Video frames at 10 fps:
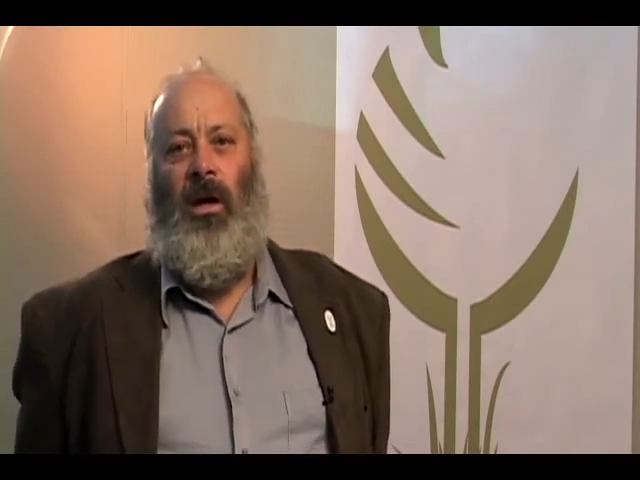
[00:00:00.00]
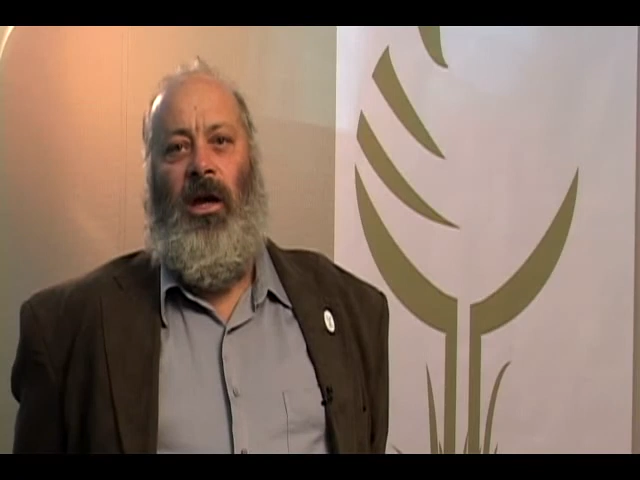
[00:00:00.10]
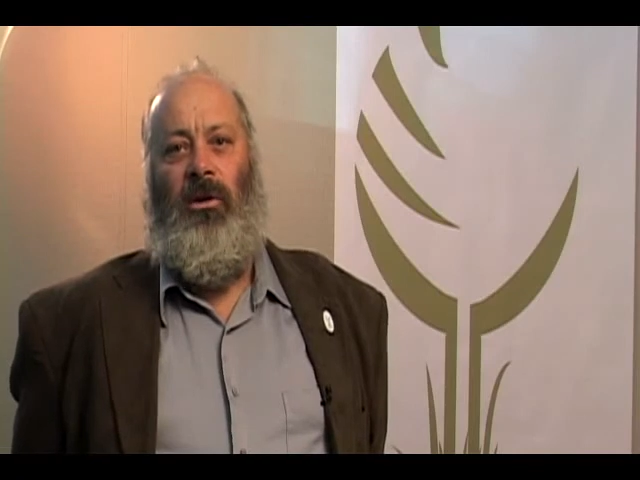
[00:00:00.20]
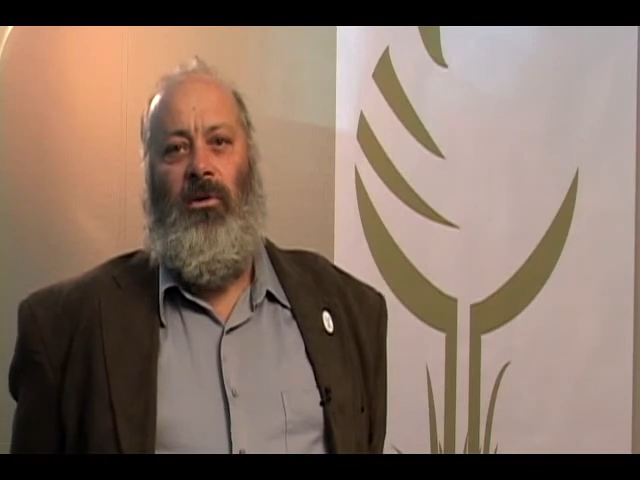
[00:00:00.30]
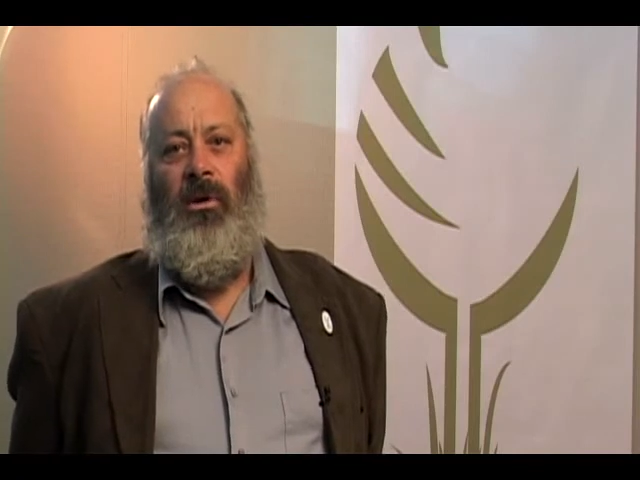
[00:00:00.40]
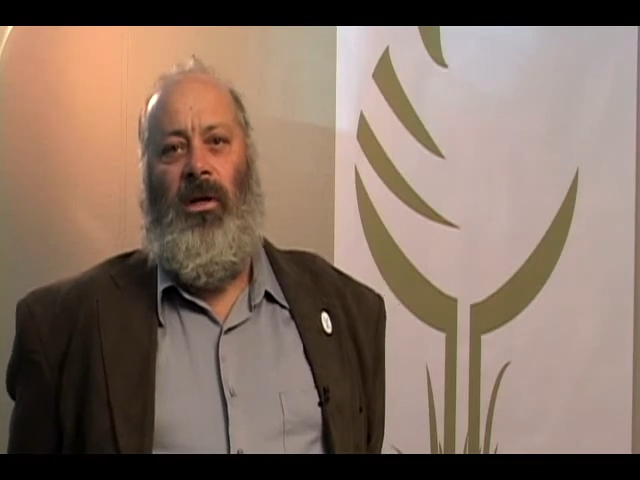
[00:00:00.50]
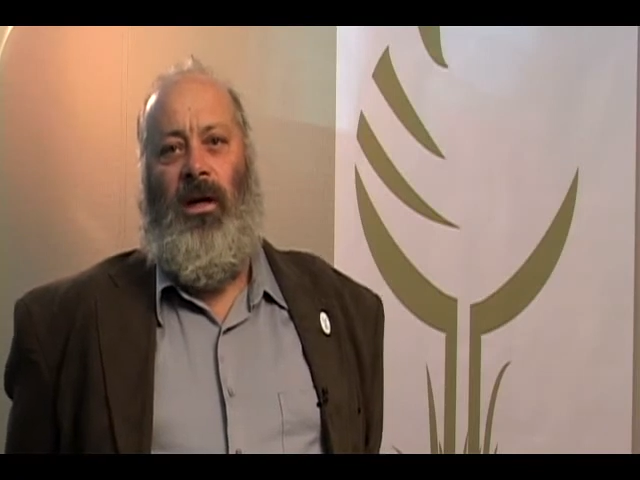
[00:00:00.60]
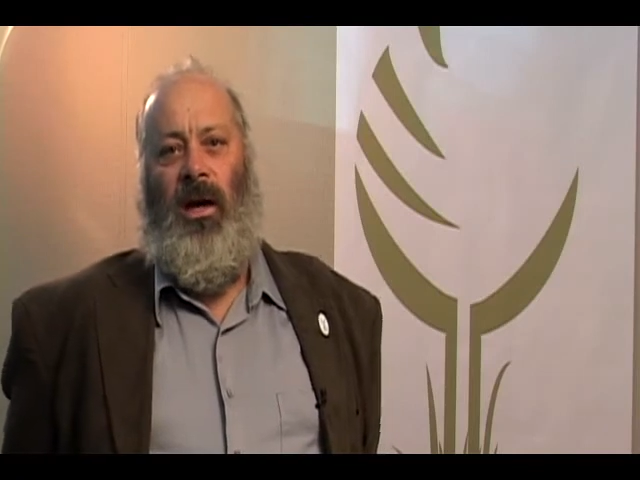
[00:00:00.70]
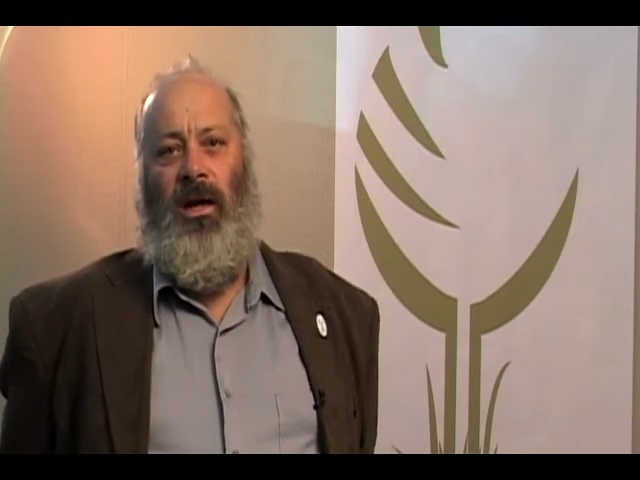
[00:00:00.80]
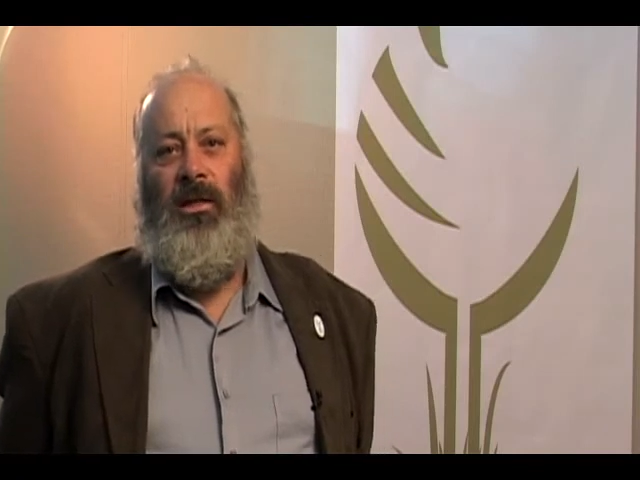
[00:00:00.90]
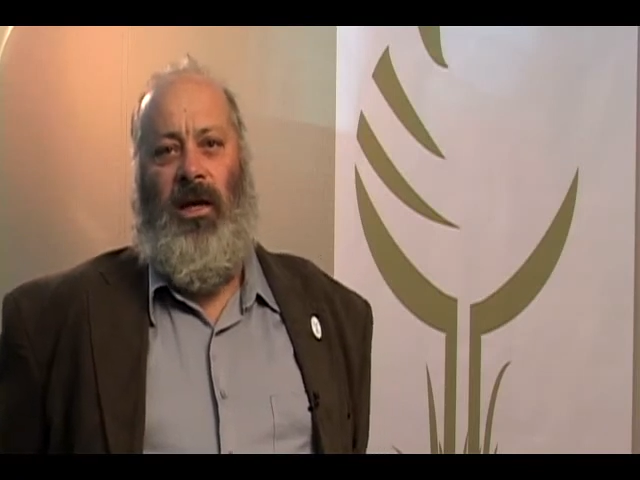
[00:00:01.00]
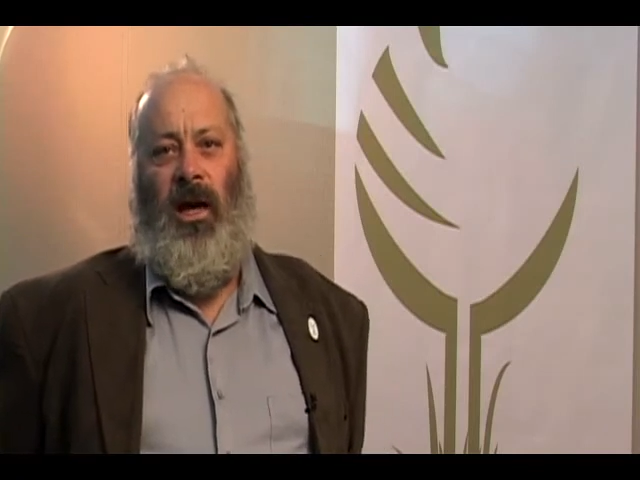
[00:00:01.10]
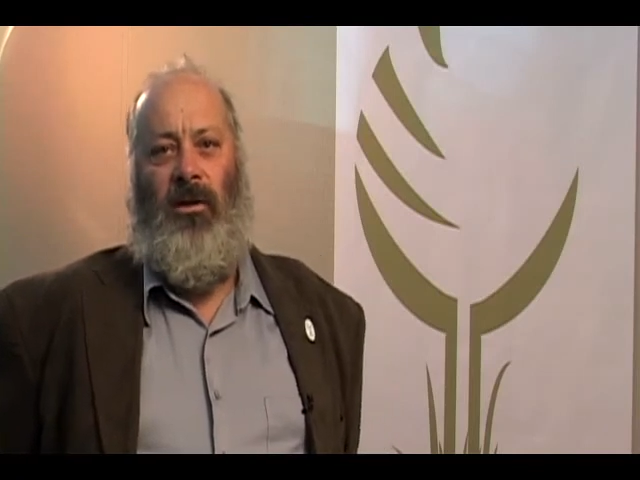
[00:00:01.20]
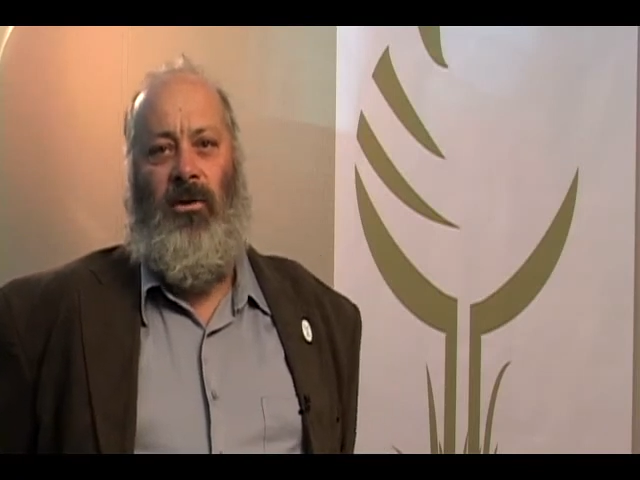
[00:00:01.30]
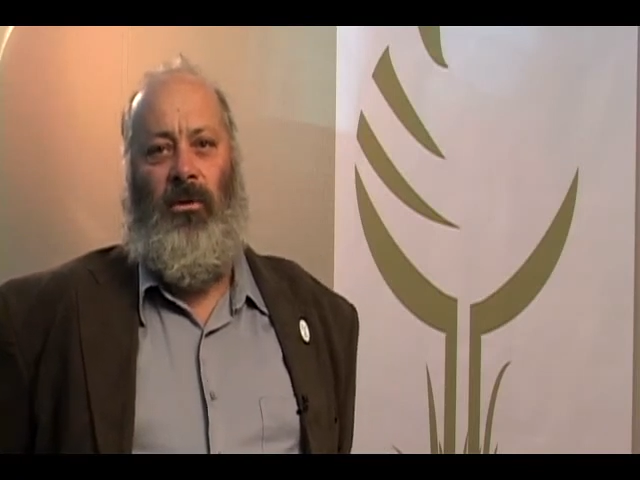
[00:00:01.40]
and you can
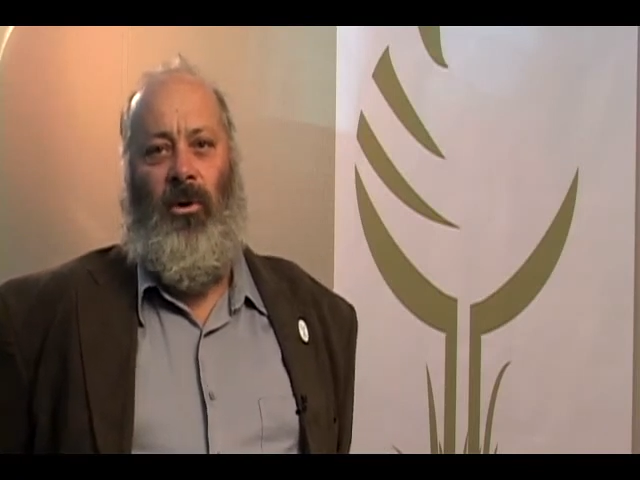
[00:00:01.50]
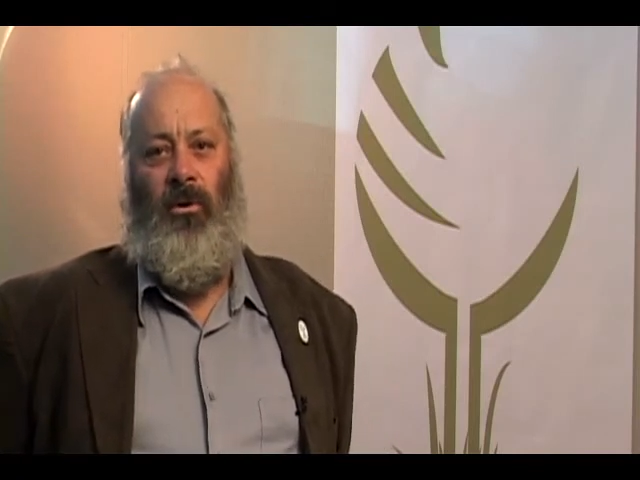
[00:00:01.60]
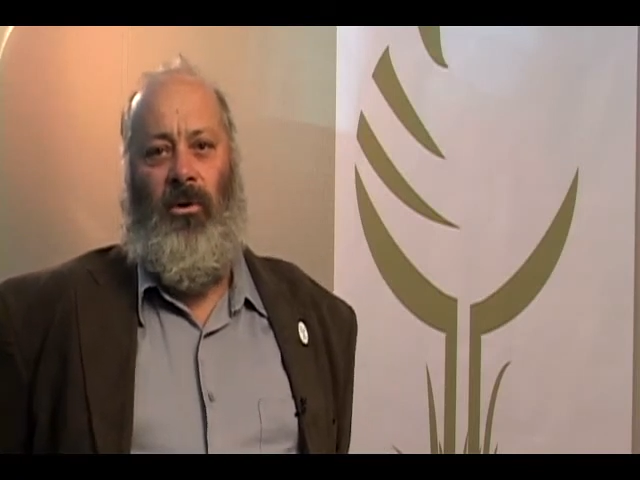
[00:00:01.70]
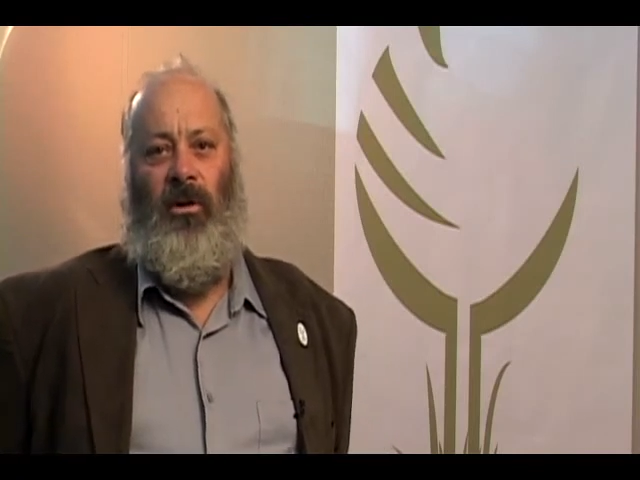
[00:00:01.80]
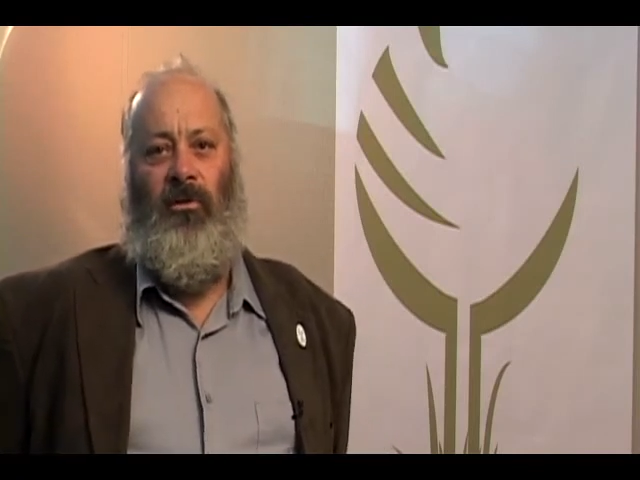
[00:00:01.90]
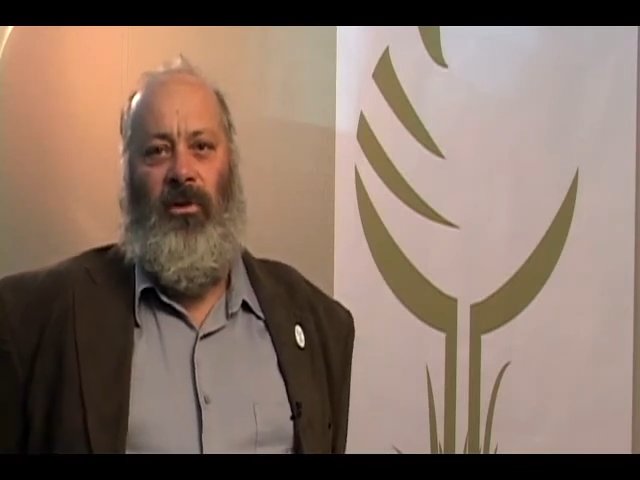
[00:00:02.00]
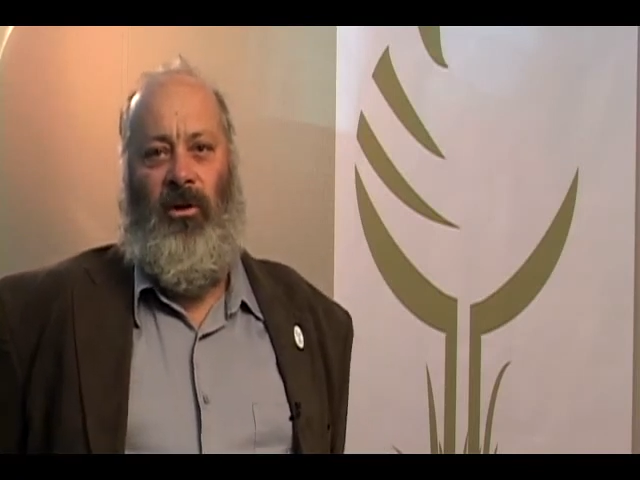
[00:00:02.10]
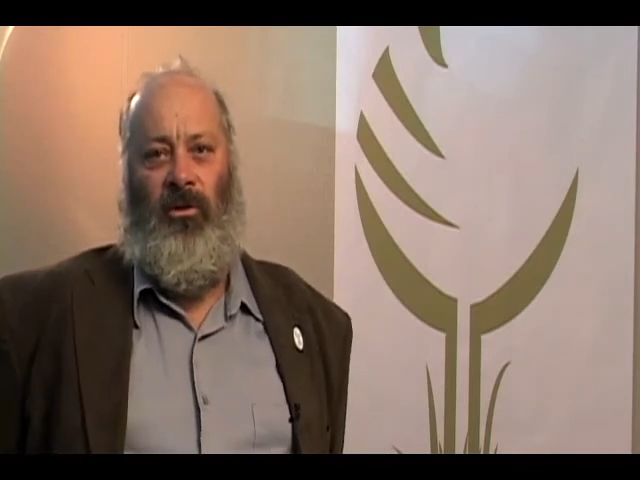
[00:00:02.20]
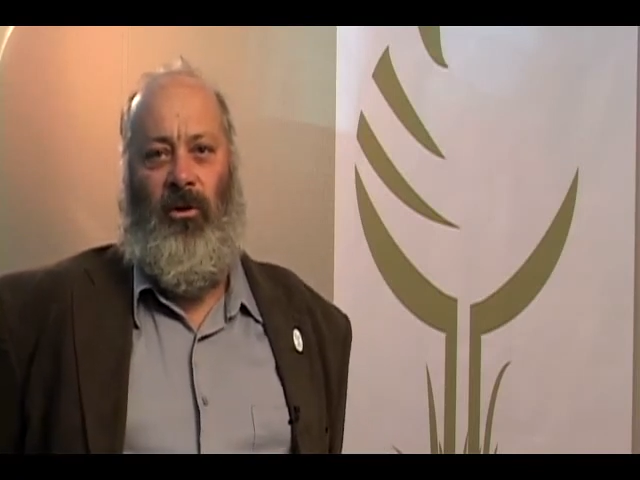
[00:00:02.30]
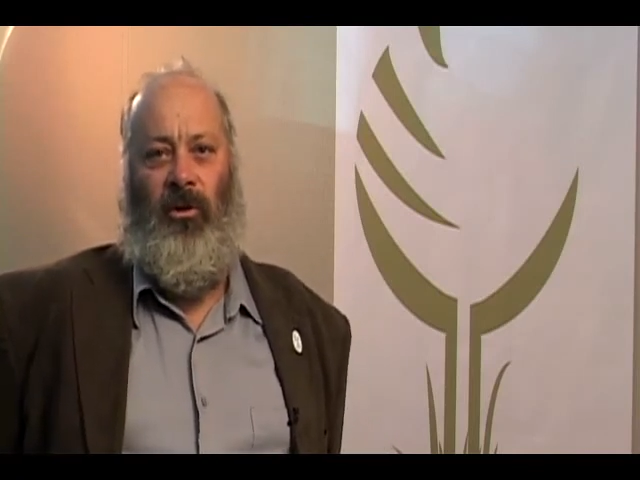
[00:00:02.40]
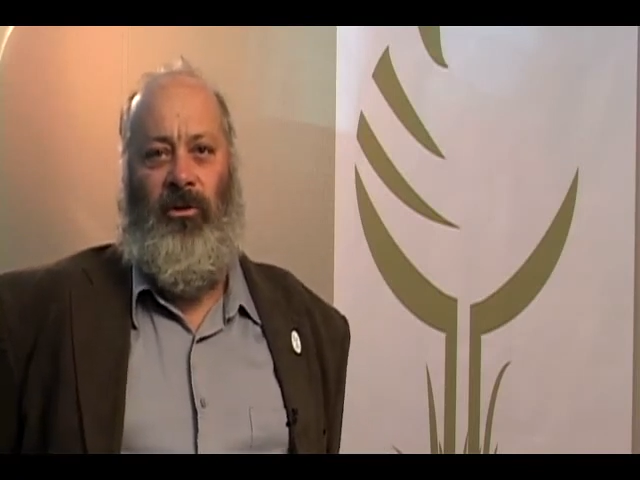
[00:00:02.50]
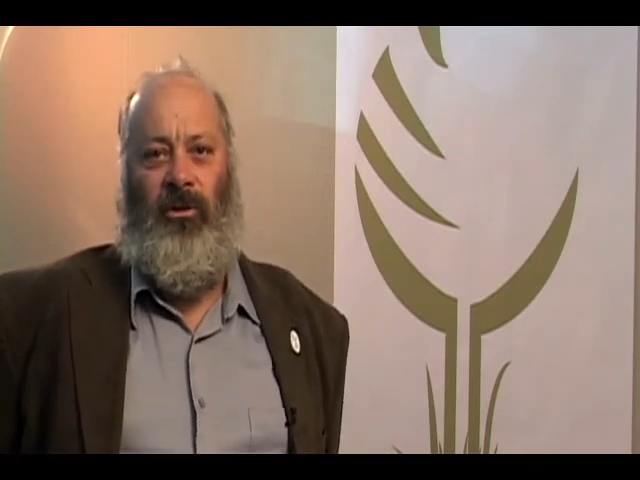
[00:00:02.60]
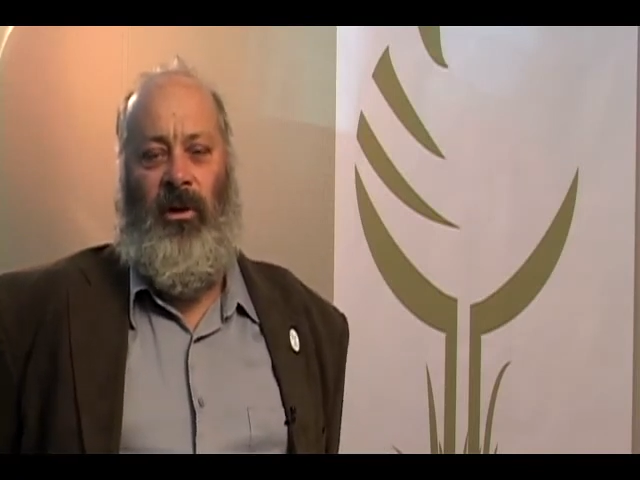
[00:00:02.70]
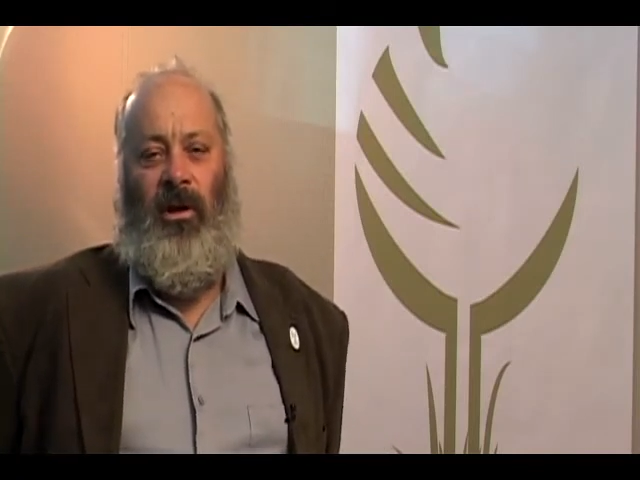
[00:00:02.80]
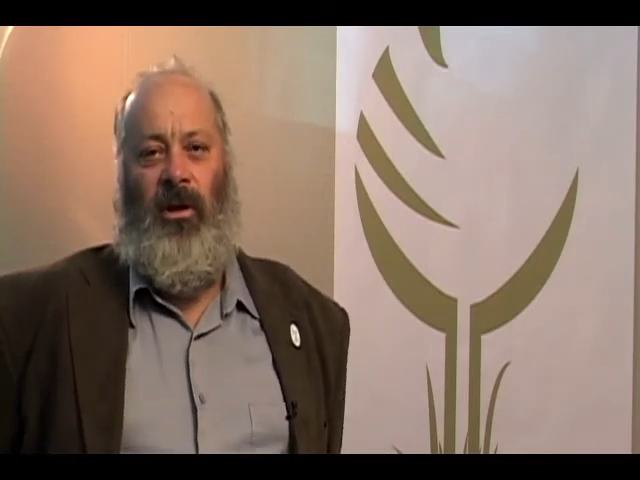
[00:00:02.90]
contact your local officials